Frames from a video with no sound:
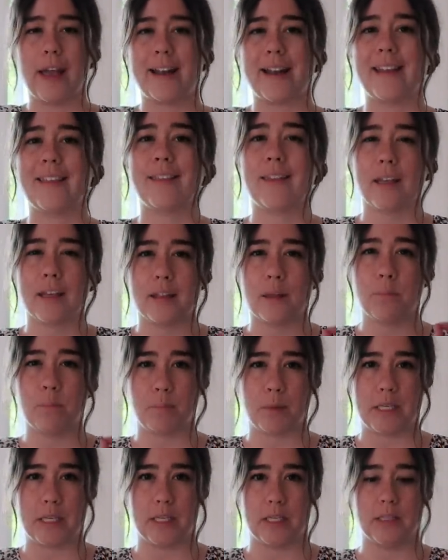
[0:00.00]
And I think the
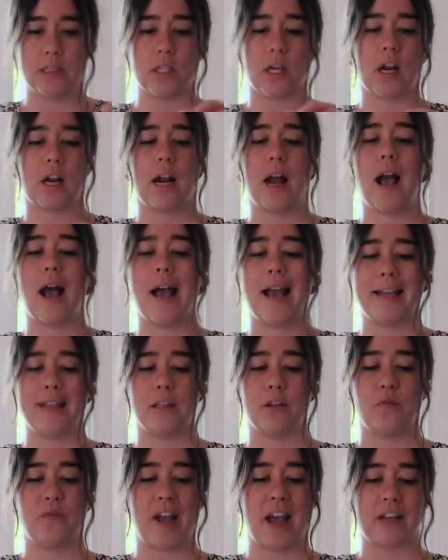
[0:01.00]
beads are gonna
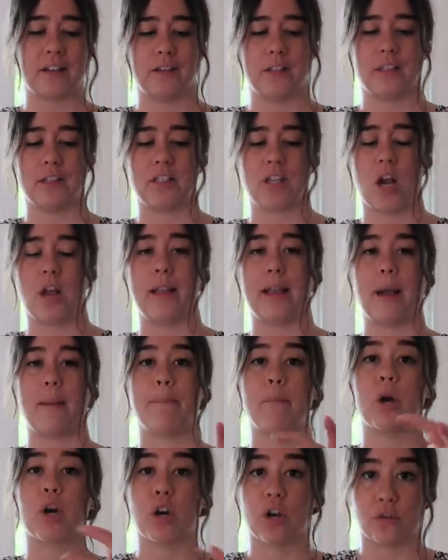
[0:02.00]
hide the fact that it's not like
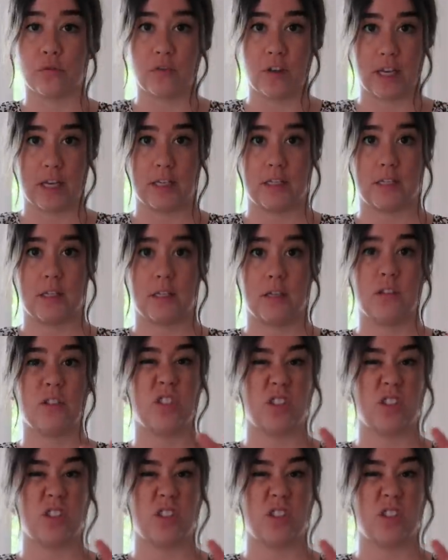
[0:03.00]
a perfect